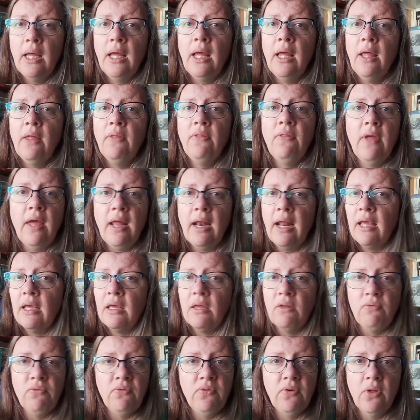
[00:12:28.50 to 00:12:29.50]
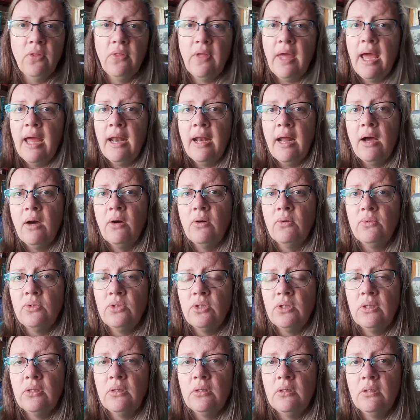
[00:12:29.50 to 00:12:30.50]
Then I can fill that out
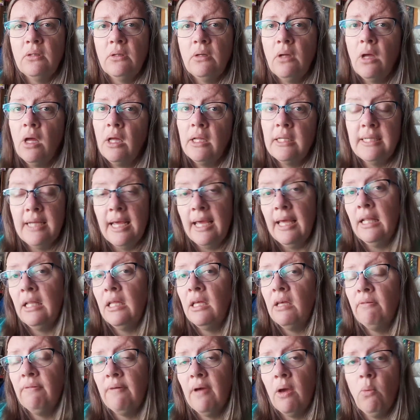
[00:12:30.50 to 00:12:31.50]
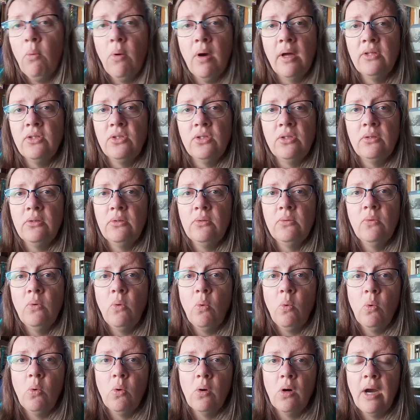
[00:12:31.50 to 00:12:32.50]
daily if I want to,
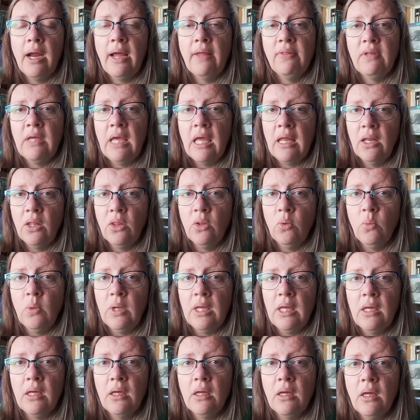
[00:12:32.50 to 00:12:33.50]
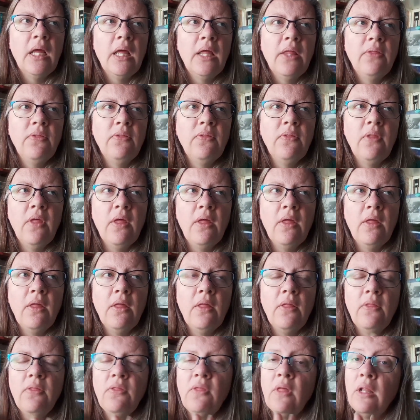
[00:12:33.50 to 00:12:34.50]
or at the end of the week.
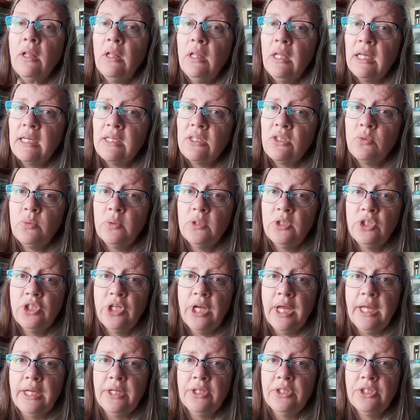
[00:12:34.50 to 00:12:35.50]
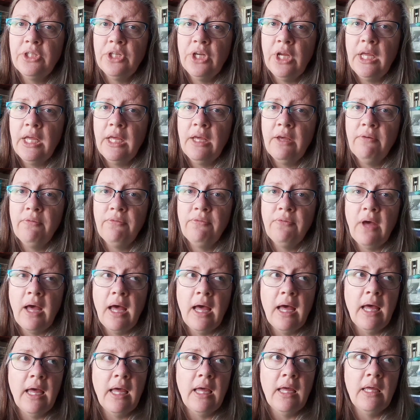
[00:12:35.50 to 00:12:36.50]
The list would change if
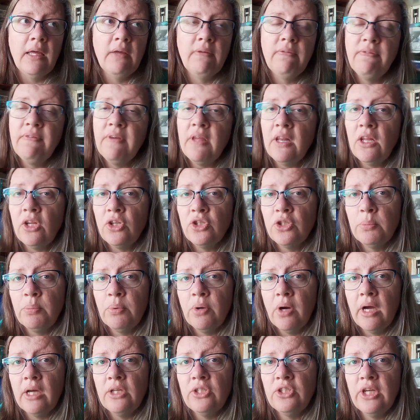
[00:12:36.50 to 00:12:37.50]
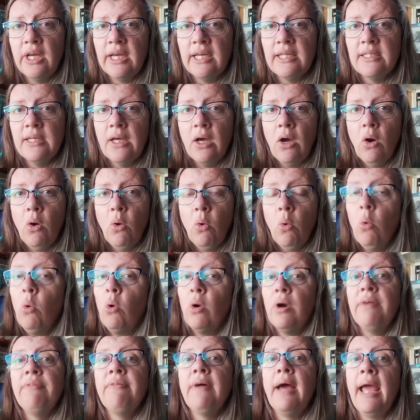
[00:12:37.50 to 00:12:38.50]
I finish a project
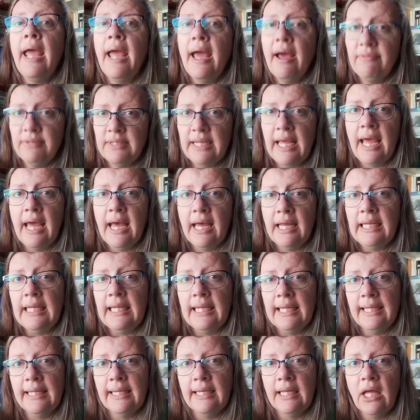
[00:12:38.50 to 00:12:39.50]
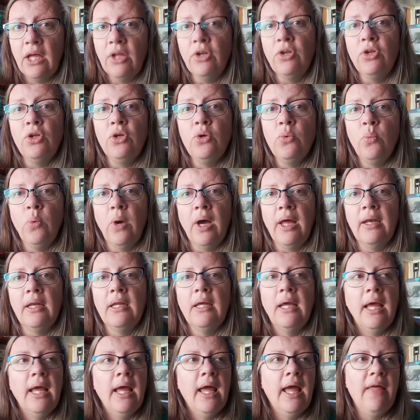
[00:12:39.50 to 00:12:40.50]
or if I have to add in a new one,
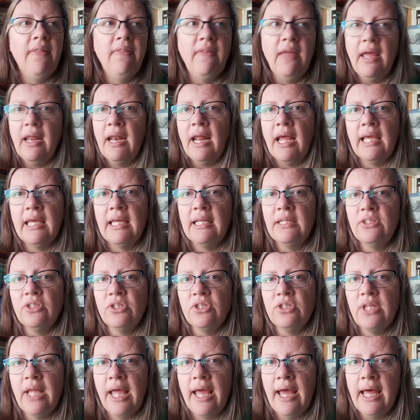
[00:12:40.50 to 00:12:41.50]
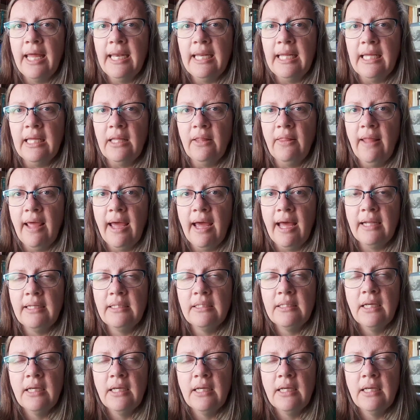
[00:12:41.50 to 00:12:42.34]
and then I can just add in that.